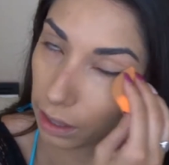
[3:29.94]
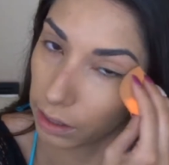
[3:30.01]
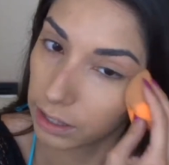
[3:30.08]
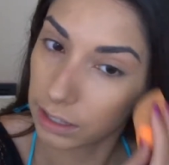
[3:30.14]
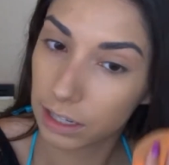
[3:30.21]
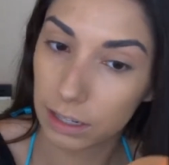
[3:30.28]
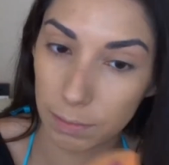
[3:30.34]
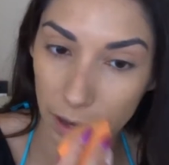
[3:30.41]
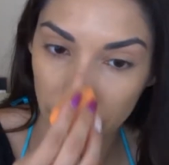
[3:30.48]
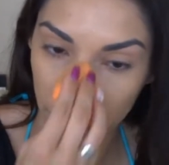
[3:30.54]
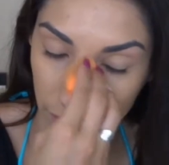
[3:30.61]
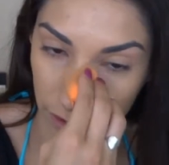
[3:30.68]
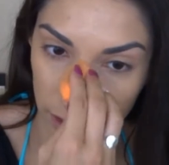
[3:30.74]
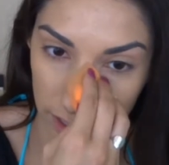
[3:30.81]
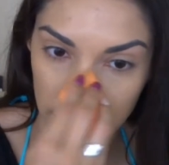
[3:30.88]
This is my
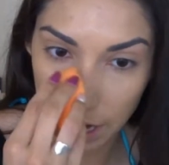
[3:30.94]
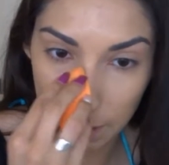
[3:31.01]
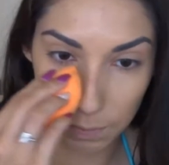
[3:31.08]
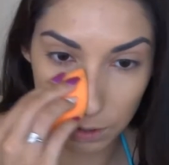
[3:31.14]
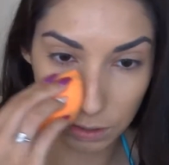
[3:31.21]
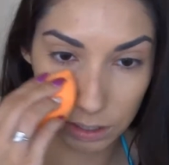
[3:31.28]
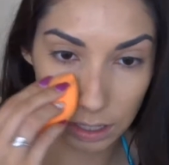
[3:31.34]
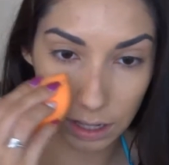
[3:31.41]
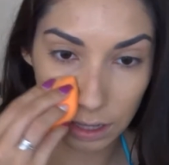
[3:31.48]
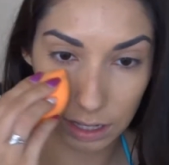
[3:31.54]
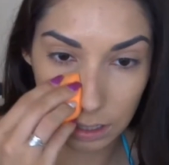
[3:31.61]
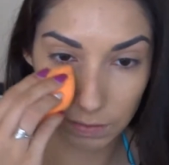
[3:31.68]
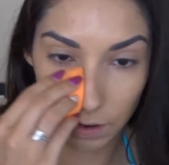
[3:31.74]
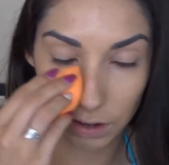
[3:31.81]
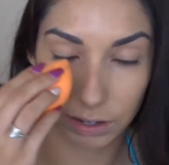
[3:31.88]
first time using
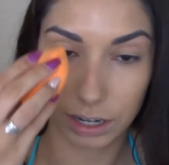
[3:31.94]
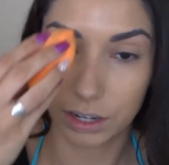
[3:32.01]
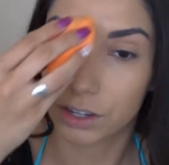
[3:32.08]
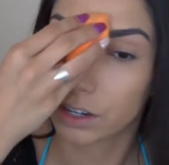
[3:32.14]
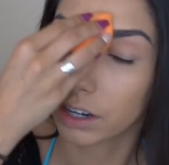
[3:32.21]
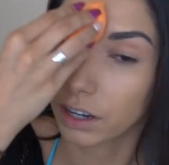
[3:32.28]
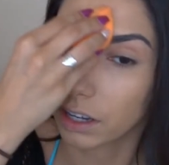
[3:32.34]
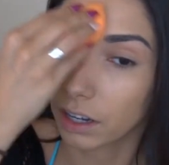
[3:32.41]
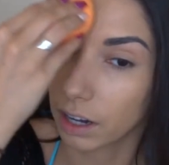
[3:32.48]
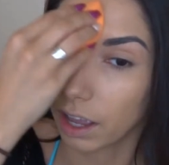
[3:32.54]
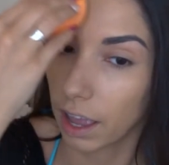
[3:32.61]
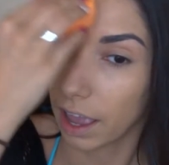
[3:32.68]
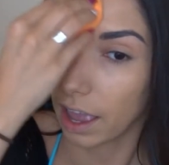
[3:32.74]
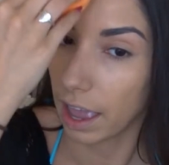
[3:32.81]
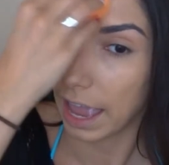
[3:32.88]
this foundation,
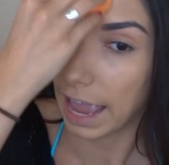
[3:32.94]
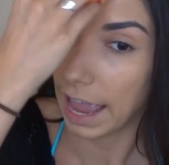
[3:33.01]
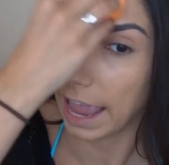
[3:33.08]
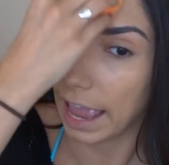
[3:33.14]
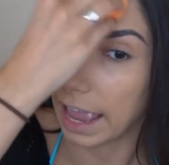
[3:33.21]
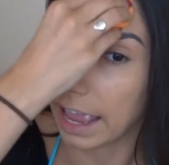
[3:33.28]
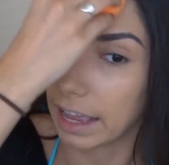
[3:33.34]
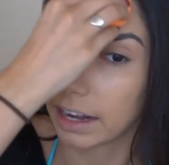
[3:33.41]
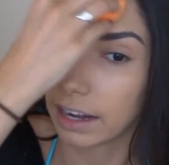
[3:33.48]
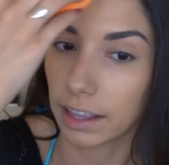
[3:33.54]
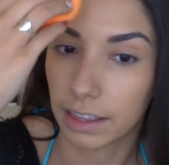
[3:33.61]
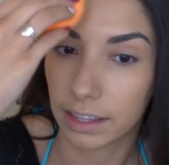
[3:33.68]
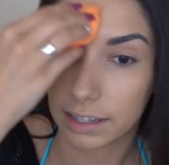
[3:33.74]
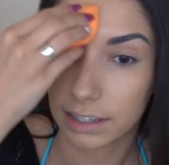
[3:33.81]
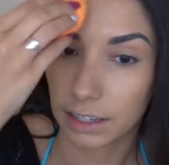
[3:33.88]

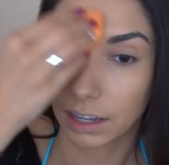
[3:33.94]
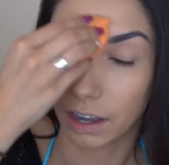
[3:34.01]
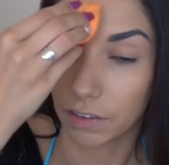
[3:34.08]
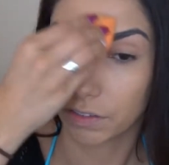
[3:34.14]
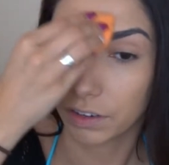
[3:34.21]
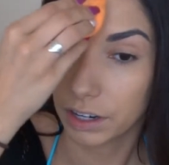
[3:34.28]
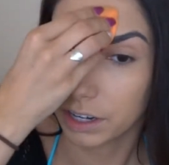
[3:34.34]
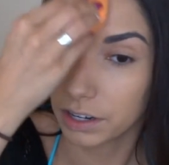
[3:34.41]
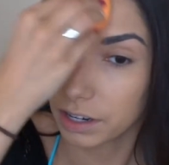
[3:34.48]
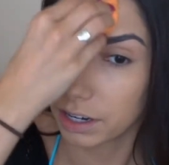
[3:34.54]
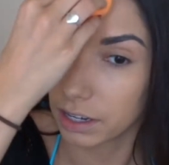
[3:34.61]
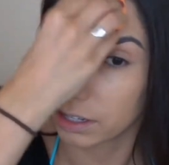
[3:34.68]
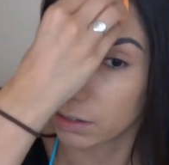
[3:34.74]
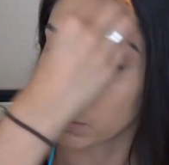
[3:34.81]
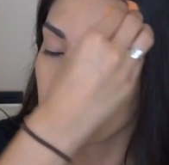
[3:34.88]
and this coverage
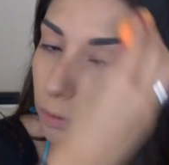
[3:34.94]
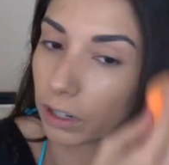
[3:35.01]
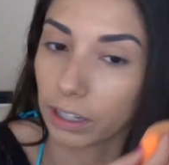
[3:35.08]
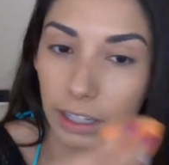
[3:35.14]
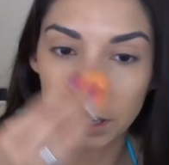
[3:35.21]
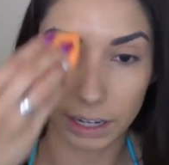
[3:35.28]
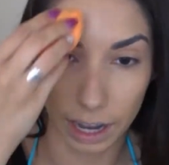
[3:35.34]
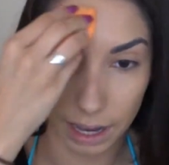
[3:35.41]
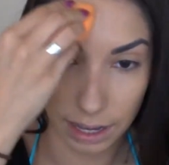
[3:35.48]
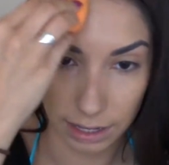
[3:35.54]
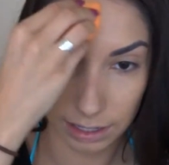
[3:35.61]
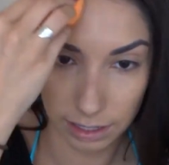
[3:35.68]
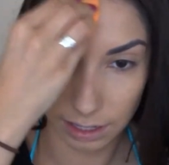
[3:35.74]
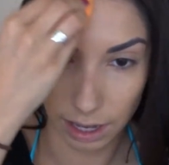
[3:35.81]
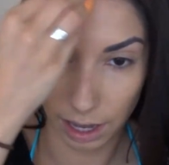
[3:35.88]
is really
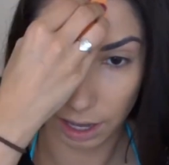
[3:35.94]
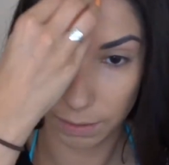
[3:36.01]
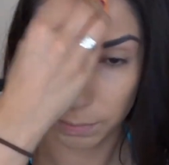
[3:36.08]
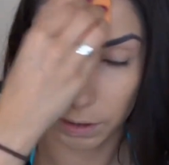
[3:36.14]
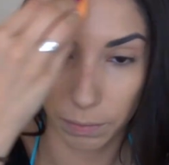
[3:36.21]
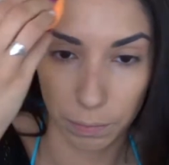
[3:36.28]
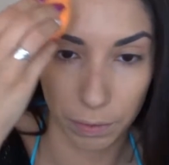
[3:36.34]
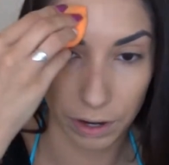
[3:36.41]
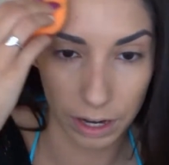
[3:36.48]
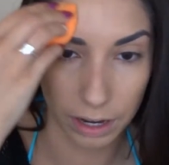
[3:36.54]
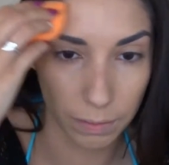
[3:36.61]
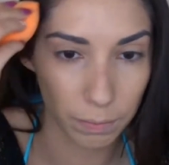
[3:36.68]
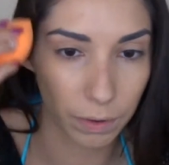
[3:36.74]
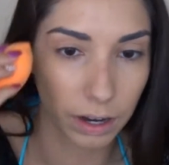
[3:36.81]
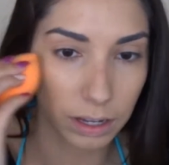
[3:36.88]
nice. I'm pretty
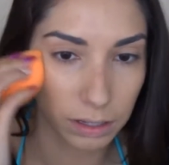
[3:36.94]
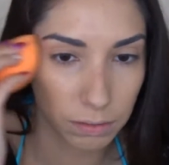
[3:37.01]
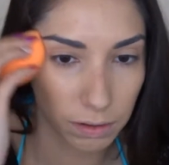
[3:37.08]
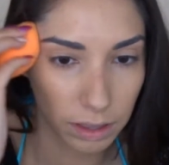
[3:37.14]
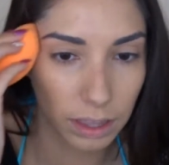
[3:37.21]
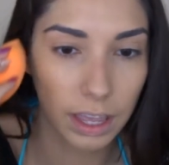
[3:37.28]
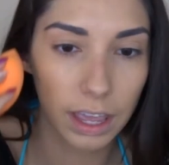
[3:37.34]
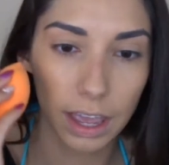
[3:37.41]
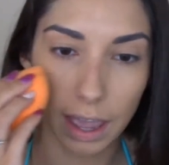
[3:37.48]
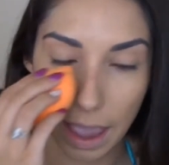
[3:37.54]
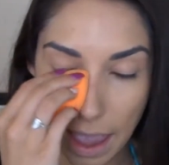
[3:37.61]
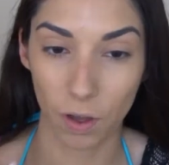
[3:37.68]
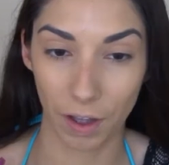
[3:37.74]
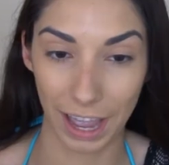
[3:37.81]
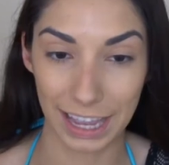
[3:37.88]
impressed with it.
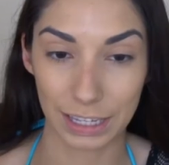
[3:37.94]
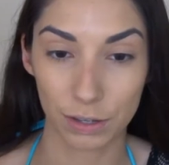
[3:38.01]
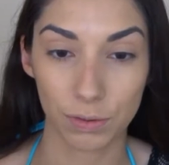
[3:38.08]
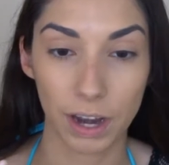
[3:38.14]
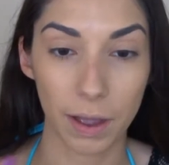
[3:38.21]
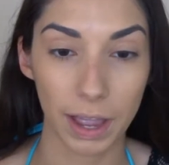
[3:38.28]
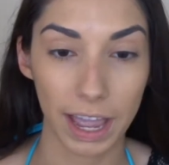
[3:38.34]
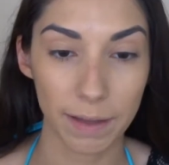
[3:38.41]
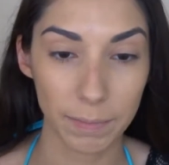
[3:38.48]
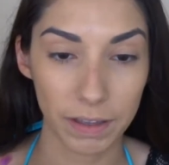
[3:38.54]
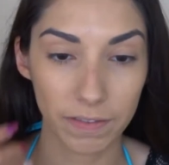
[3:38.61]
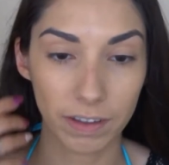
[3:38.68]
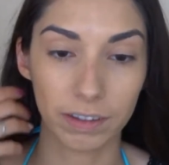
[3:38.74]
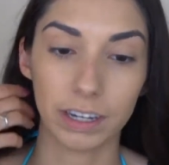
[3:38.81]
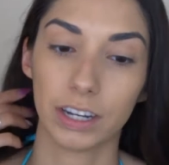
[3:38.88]
Okay, so now I have my
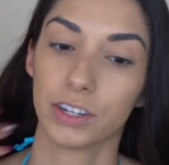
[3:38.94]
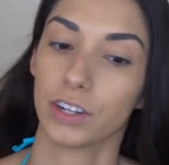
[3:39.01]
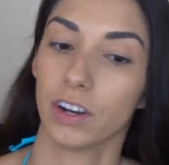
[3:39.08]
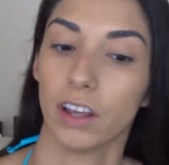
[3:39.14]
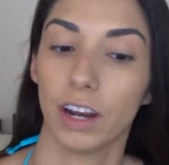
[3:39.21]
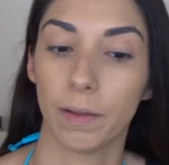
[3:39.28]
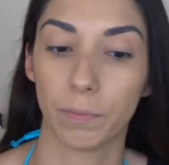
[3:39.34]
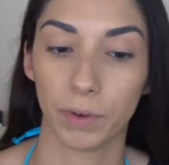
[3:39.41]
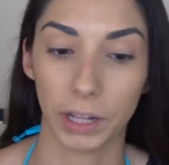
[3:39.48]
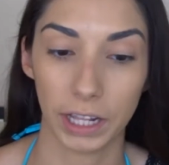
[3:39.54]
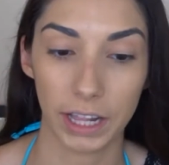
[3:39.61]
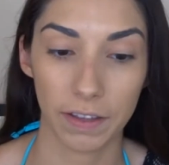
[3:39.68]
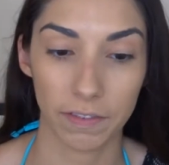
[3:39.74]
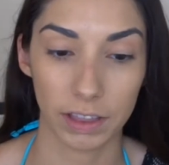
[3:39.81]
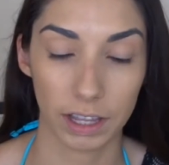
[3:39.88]
foundation on. I'm really
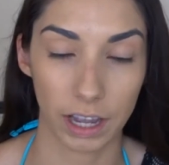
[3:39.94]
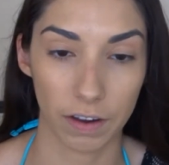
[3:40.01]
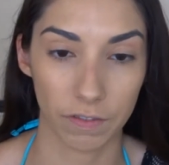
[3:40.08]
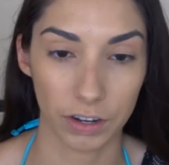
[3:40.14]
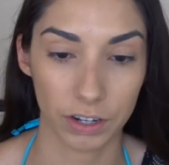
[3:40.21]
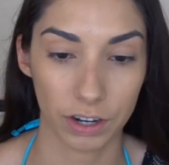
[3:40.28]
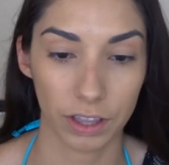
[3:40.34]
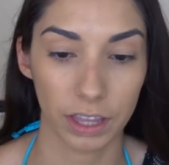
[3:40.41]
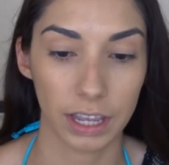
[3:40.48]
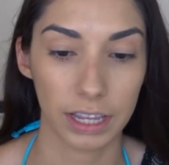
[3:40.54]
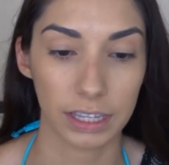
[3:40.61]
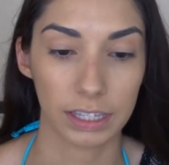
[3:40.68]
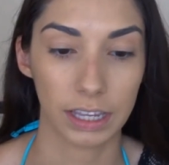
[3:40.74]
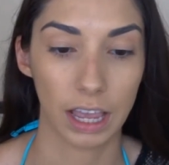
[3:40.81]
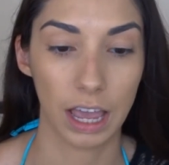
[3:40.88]
loving the coverage on
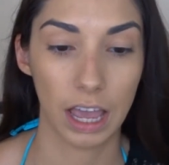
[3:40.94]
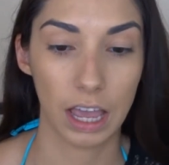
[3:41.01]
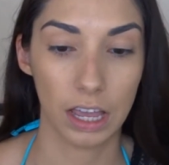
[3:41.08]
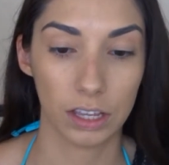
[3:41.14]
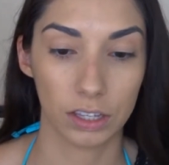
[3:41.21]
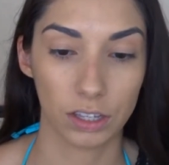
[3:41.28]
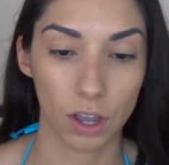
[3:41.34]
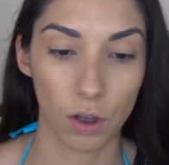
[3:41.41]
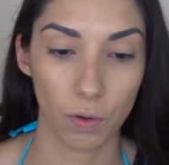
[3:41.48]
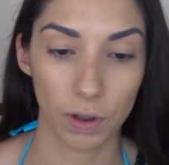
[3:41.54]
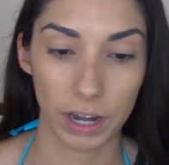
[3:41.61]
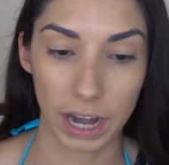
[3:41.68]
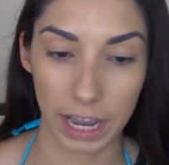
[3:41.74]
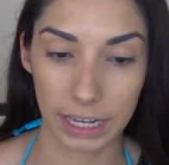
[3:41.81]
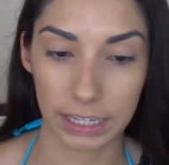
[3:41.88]
this. So
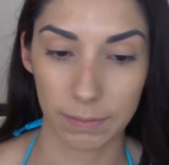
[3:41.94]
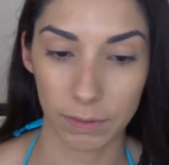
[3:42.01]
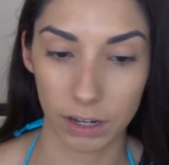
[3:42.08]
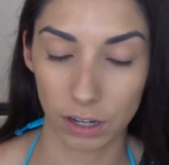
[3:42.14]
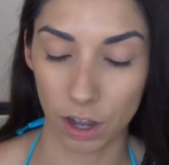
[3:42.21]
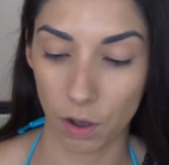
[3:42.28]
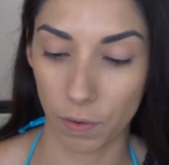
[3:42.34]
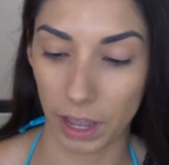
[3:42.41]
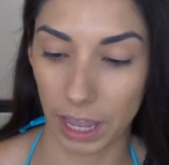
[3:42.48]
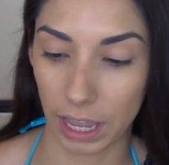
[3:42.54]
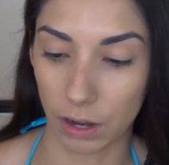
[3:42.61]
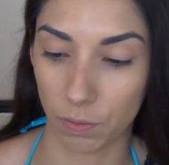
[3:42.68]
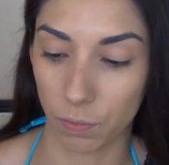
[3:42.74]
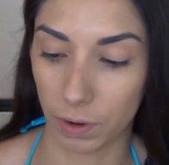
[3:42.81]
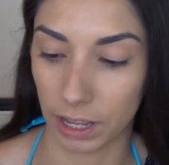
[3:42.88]
next I'm going to go
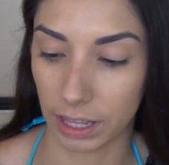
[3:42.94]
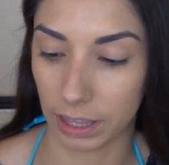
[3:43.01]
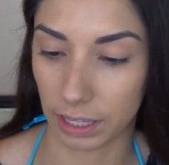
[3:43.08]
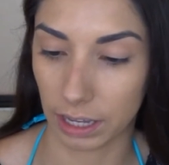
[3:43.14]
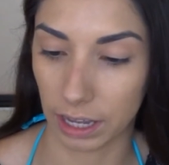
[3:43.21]
in with